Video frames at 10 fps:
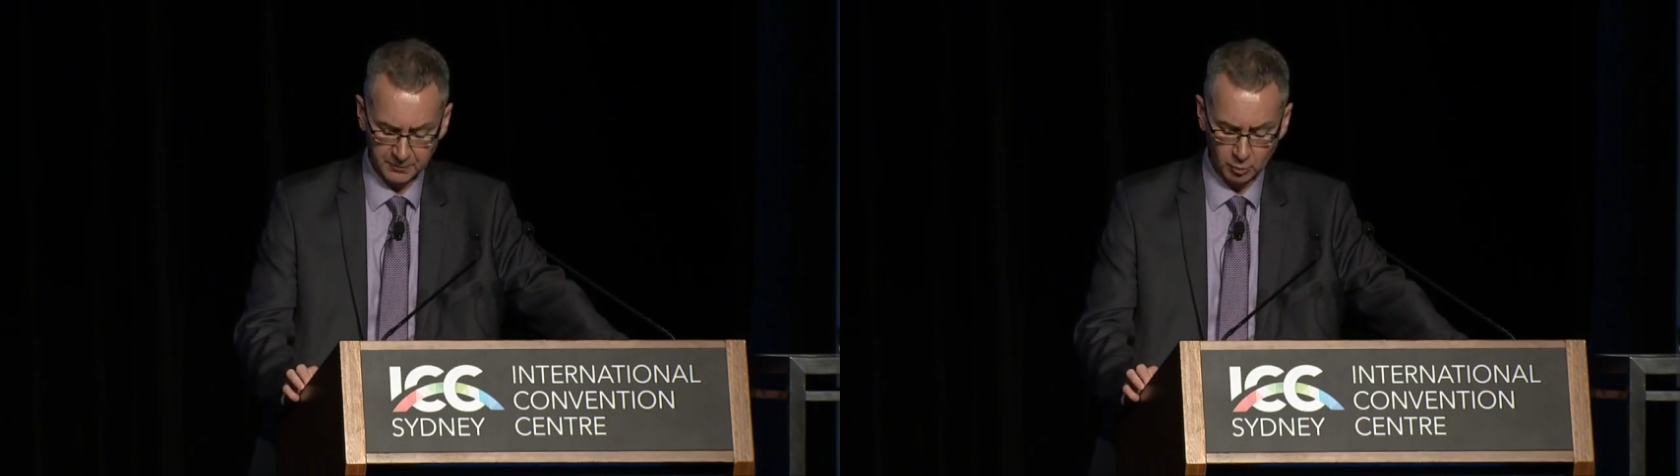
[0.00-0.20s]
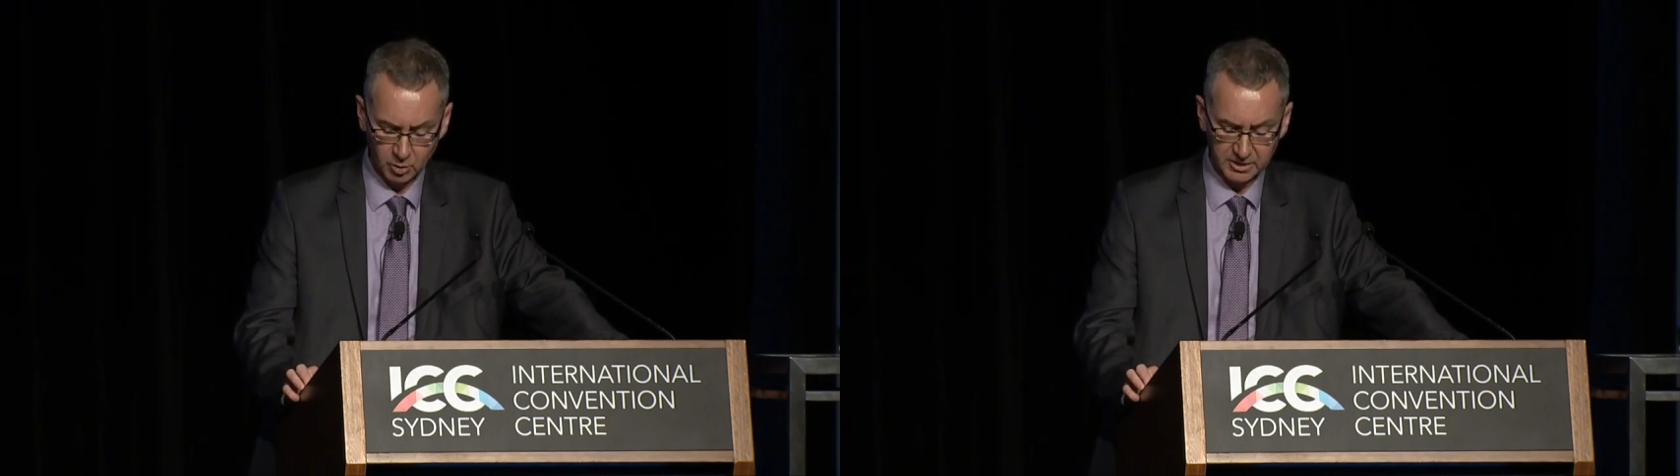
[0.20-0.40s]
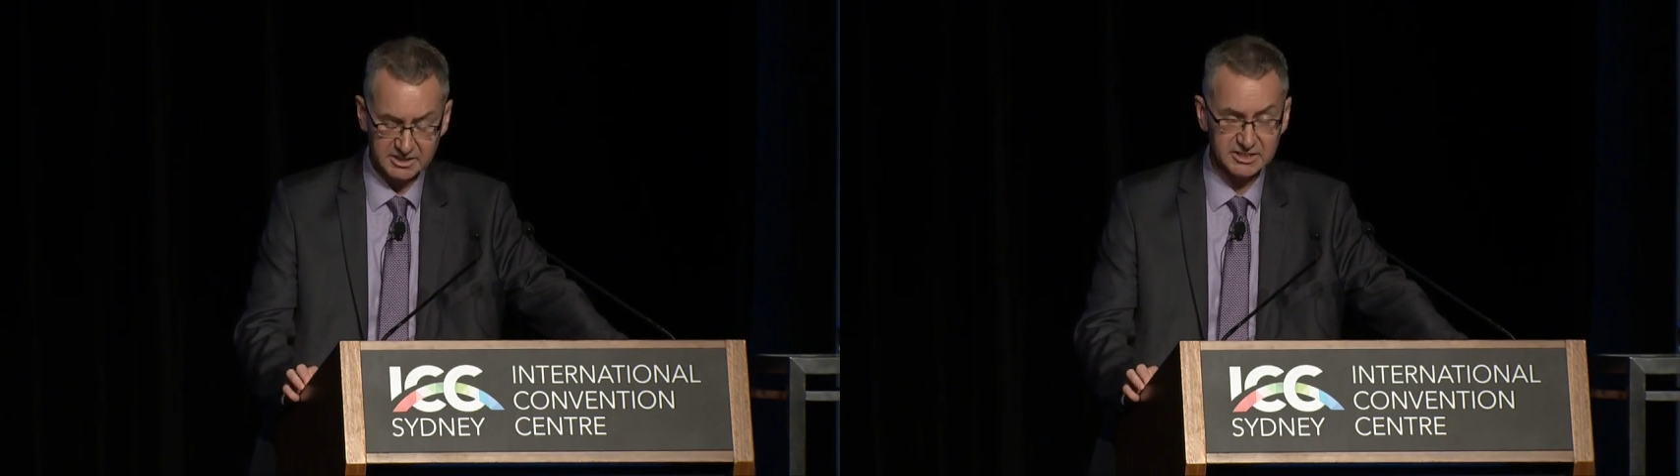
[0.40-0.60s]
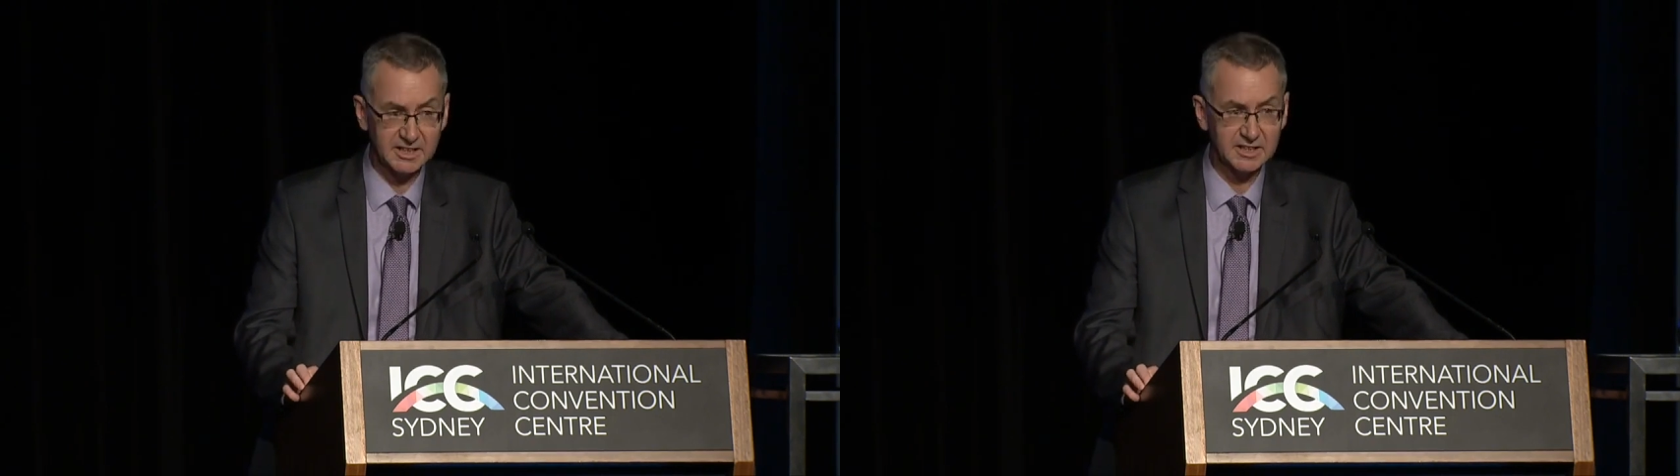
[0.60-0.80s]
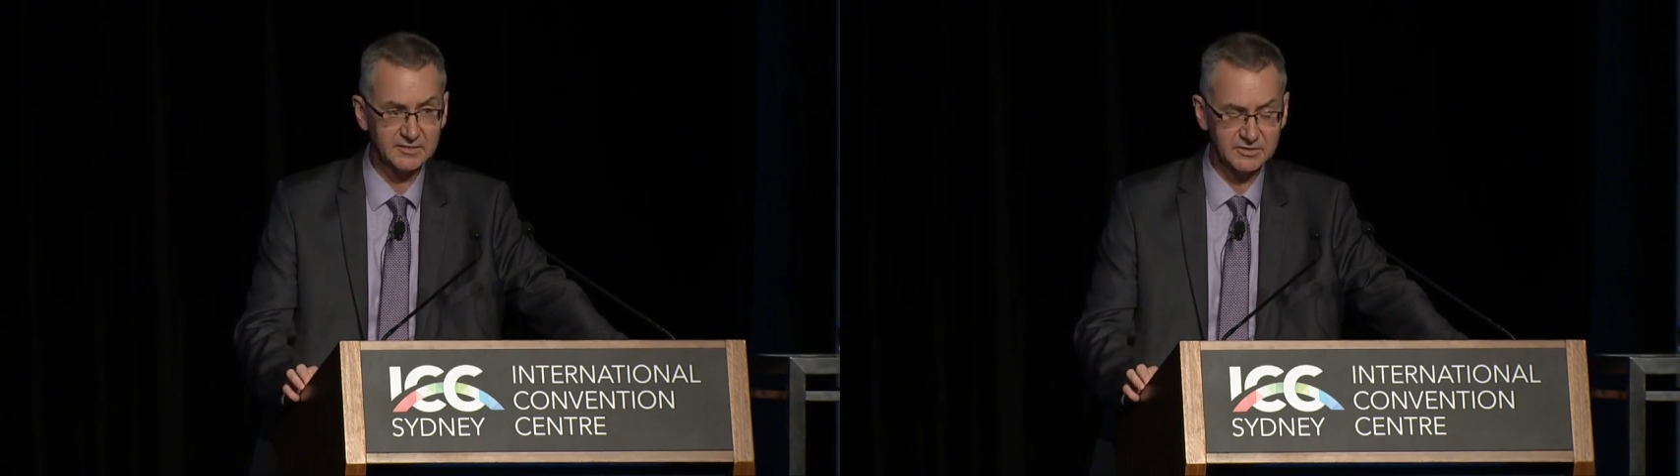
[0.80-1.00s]
what
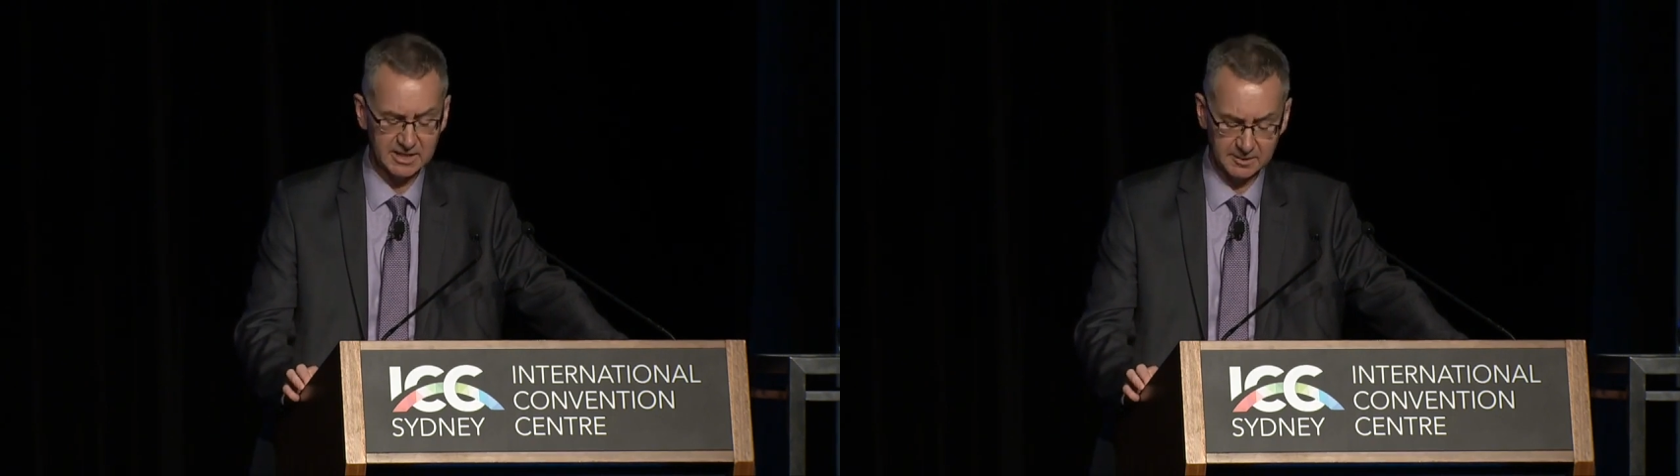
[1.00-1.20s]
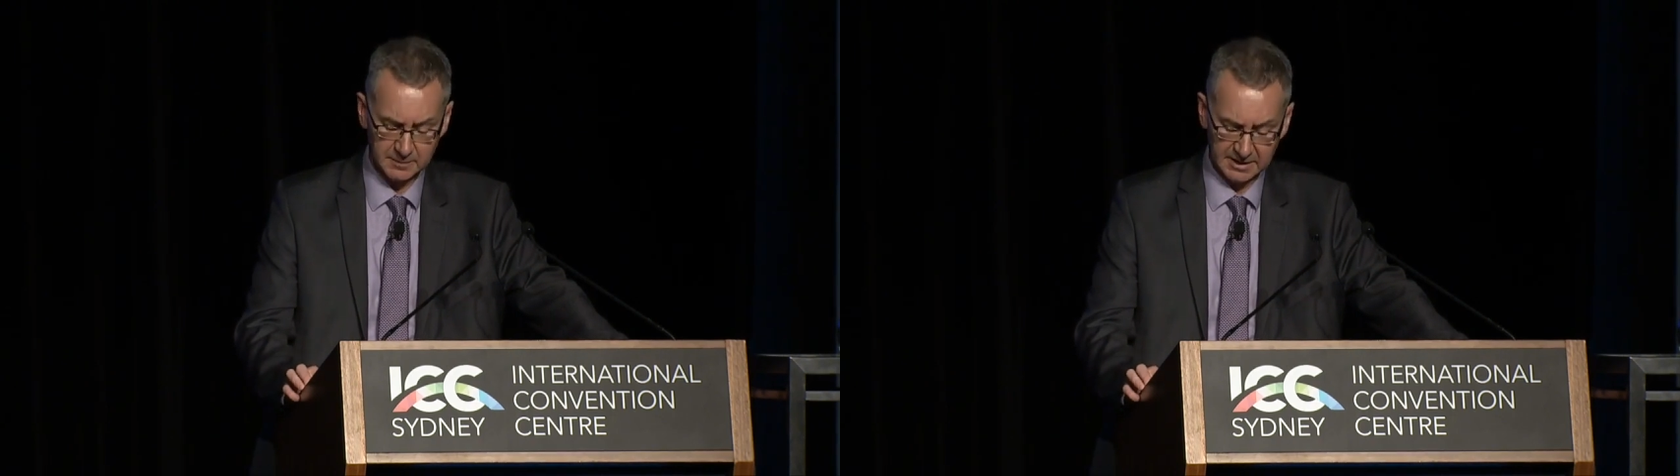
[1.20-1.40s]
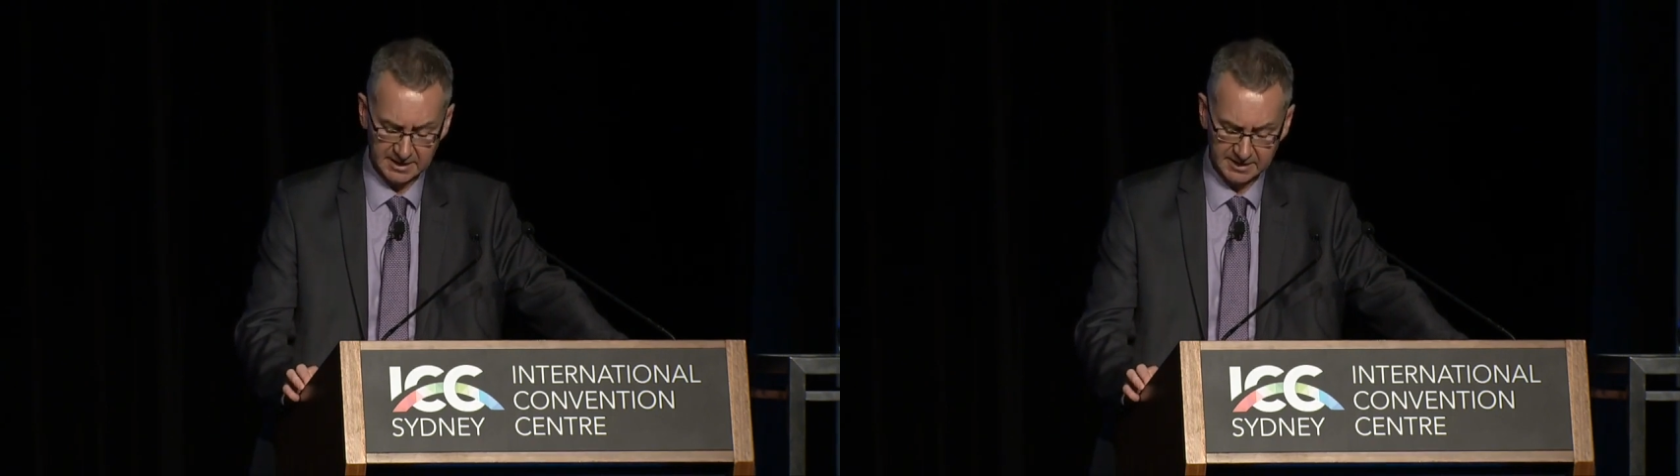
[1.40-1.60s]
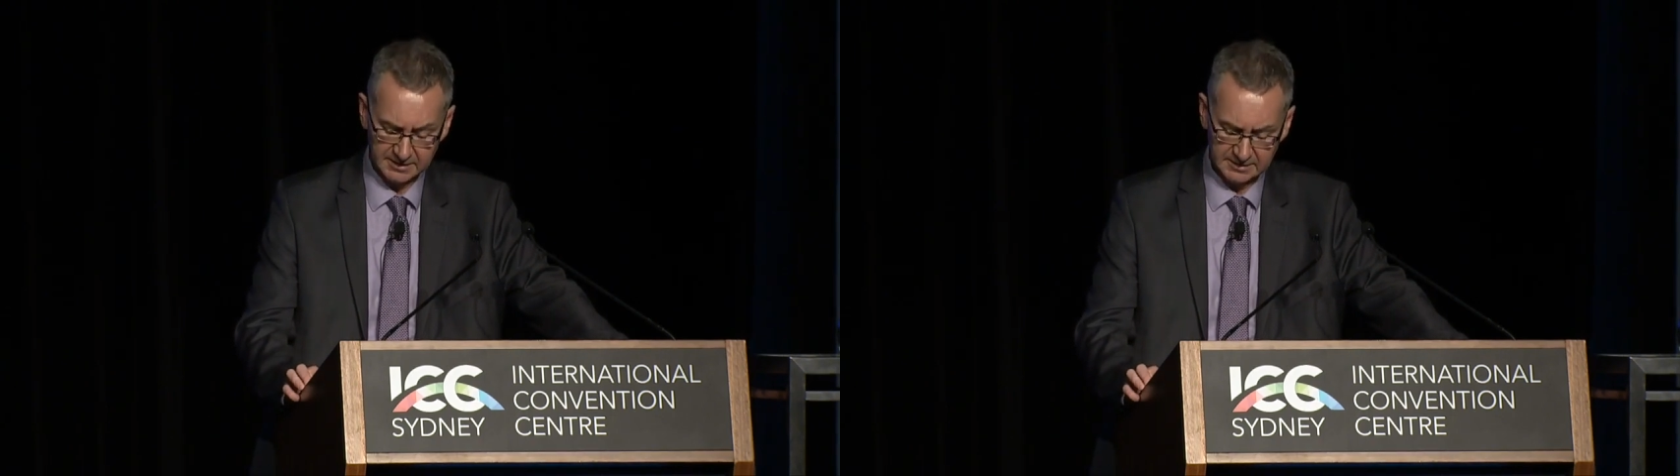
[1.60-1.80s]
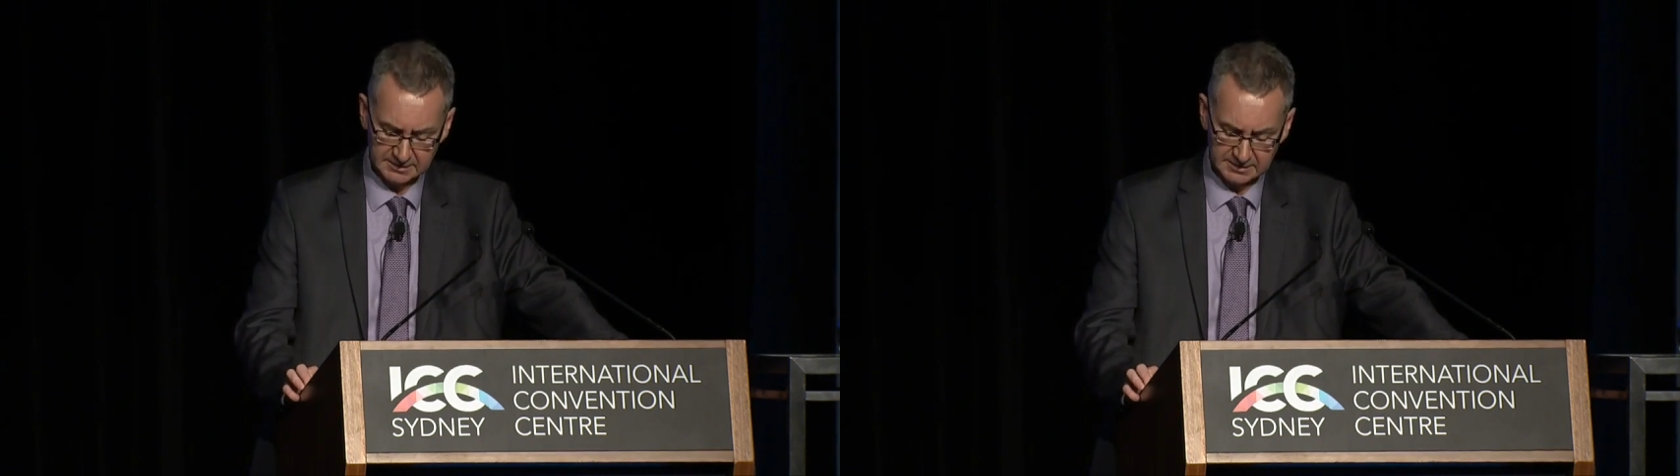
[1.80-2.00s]
executives get paid.